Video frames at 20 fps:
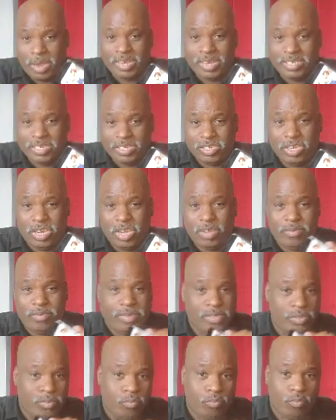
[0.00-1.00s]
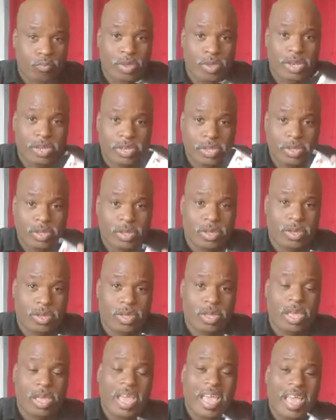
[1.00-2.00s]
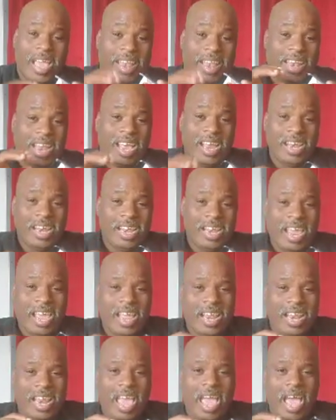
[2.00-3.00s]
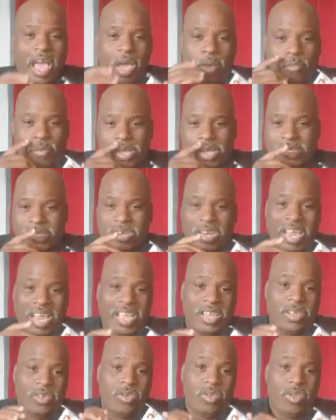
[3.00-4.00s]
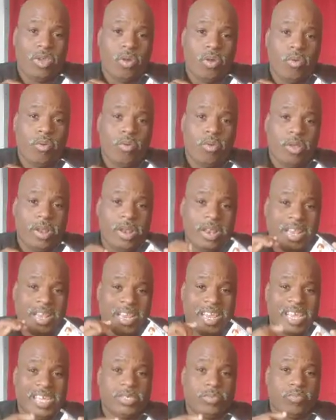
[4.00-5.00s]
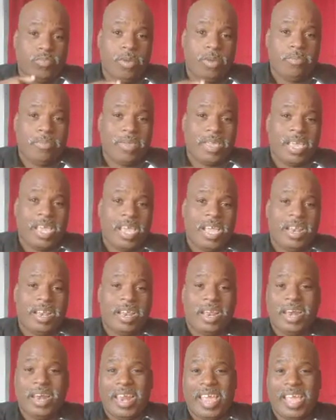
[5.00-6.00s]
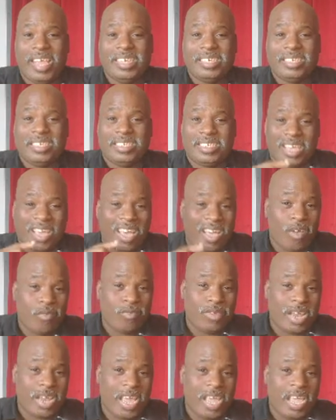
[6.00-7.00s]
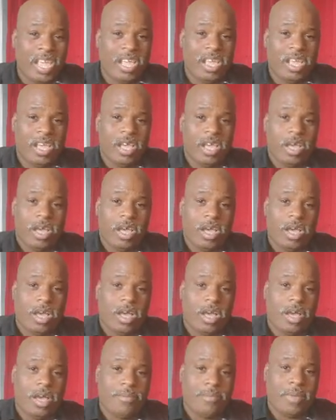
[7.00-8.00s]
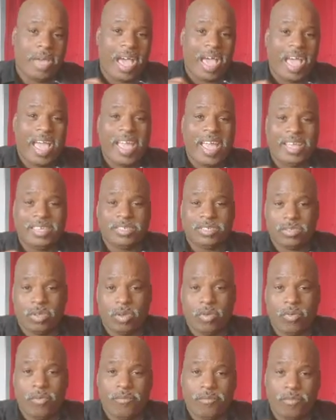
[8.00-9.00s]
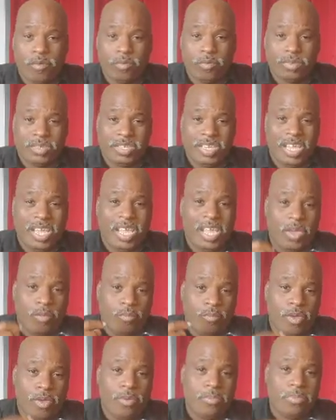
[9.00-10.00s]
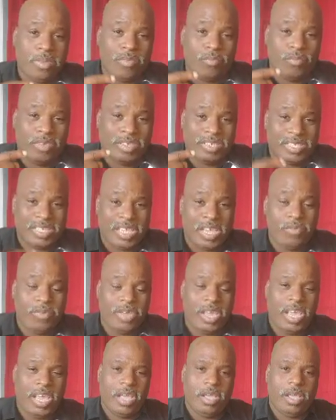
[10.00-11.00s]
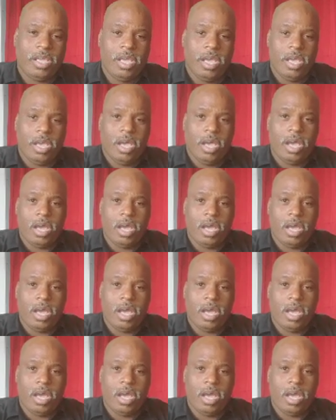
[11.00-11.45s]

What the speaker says: The processor is really good. Another thing that I want to let you know, this will begin the latest update. ISO 14, it will be receiving it